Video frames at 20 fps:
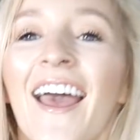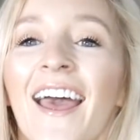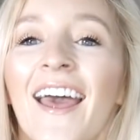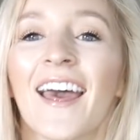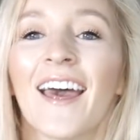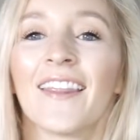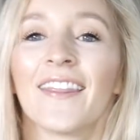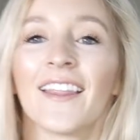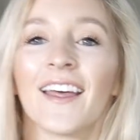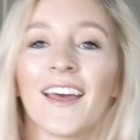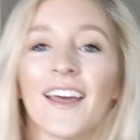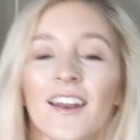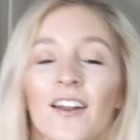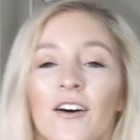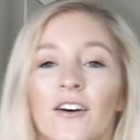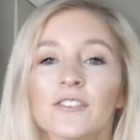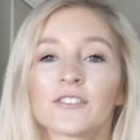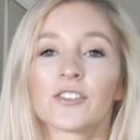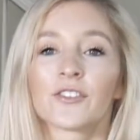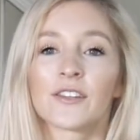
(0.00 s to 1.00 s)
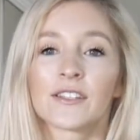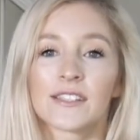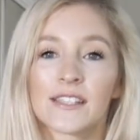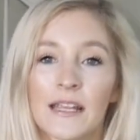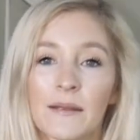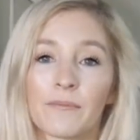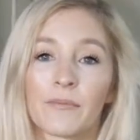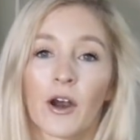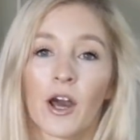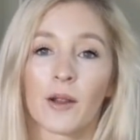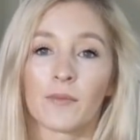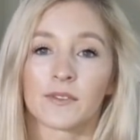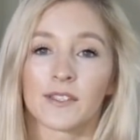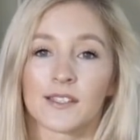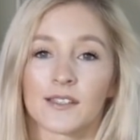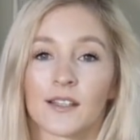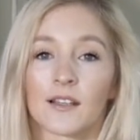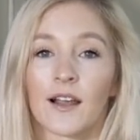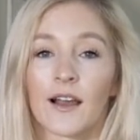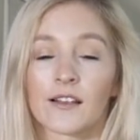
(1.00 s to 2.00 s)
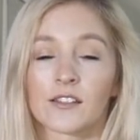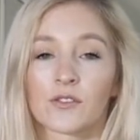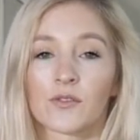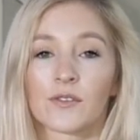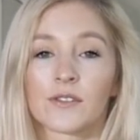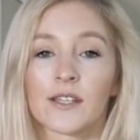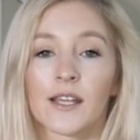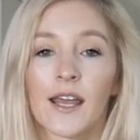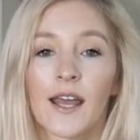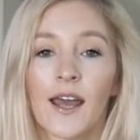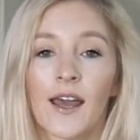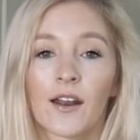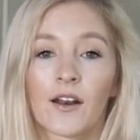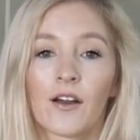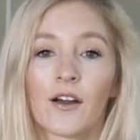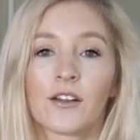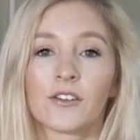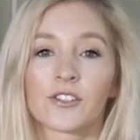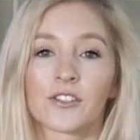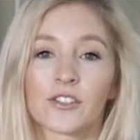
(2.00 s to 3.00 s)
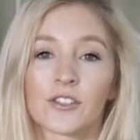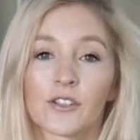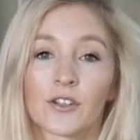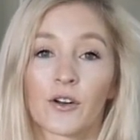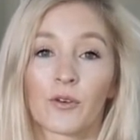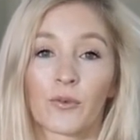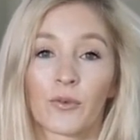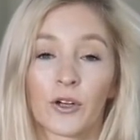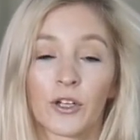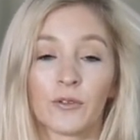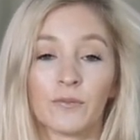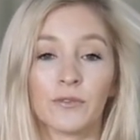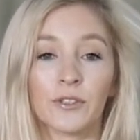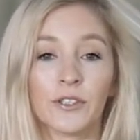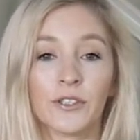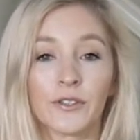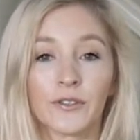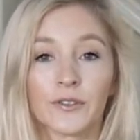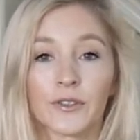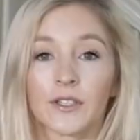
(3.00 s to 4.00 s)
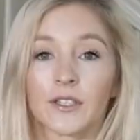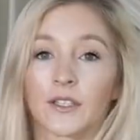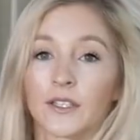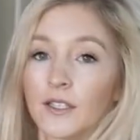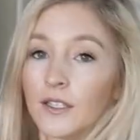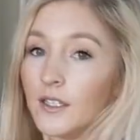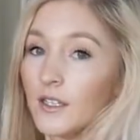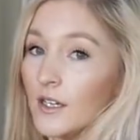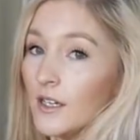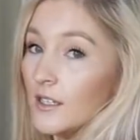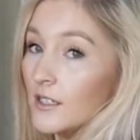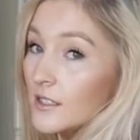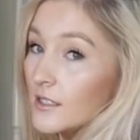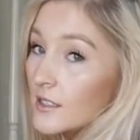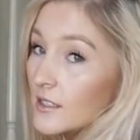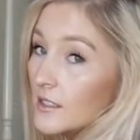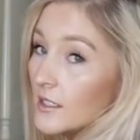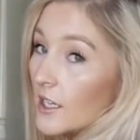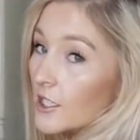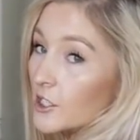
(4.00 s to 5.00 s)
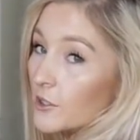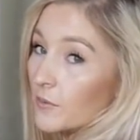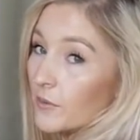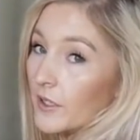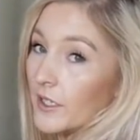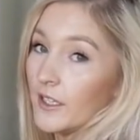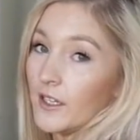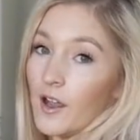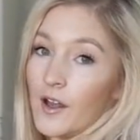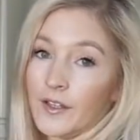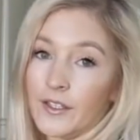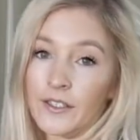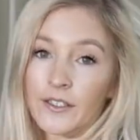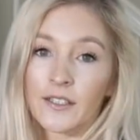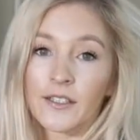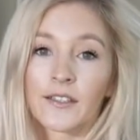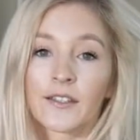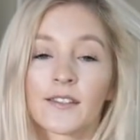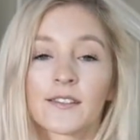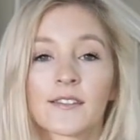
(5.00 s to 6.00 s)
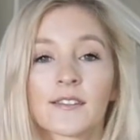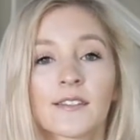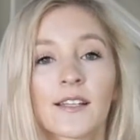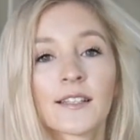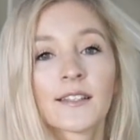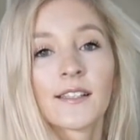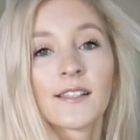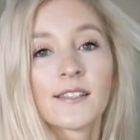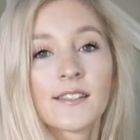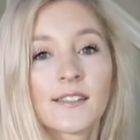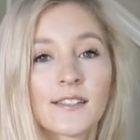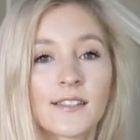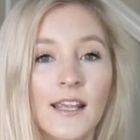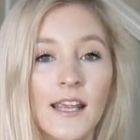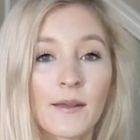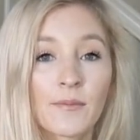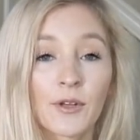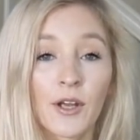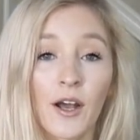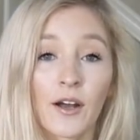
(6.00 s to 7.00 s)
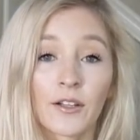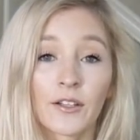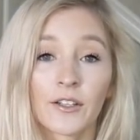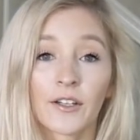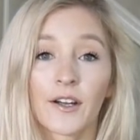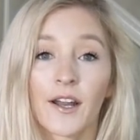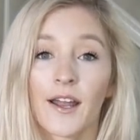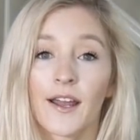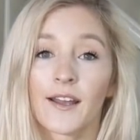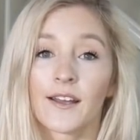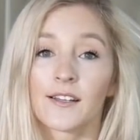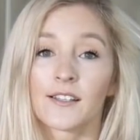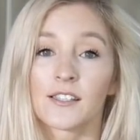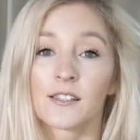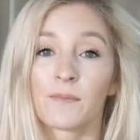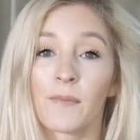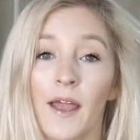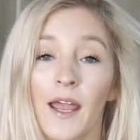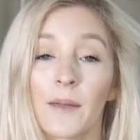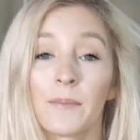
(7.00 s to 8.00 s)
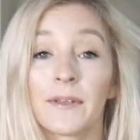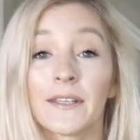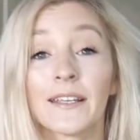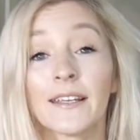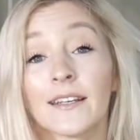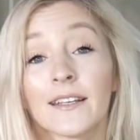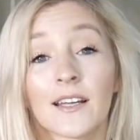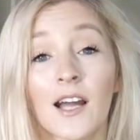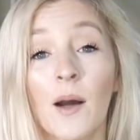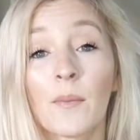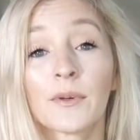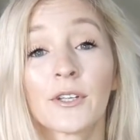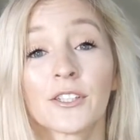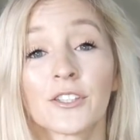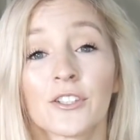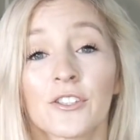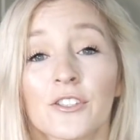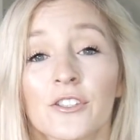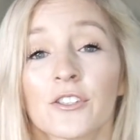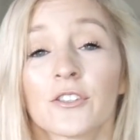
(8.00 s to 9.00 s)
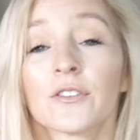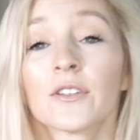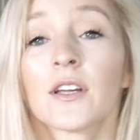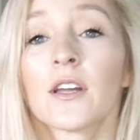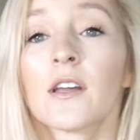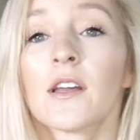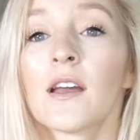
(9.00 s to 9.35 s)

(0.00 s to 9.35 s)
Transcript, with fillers: And then also the same bottoms as the last ones I had on, just a royal blue. Such a pretty color. This is like the same color as my bikini competition suit.